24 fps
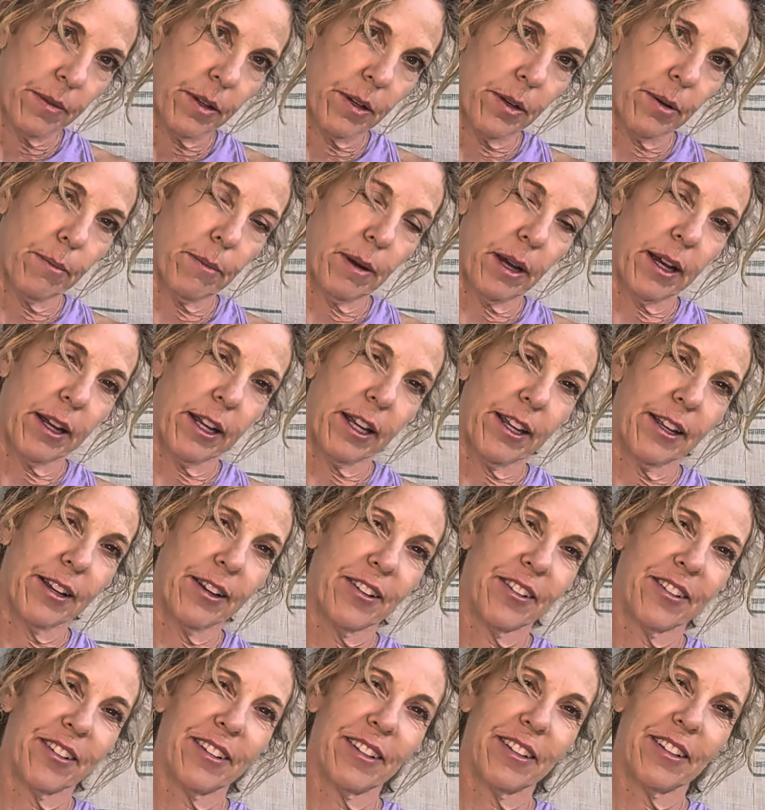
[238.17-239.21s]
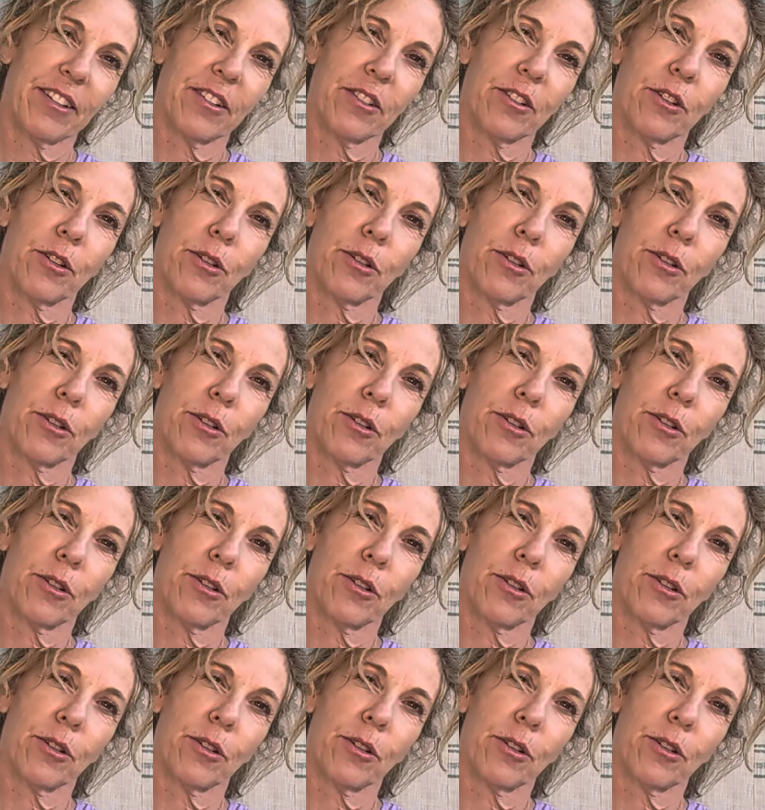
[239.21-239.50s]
You might hear a little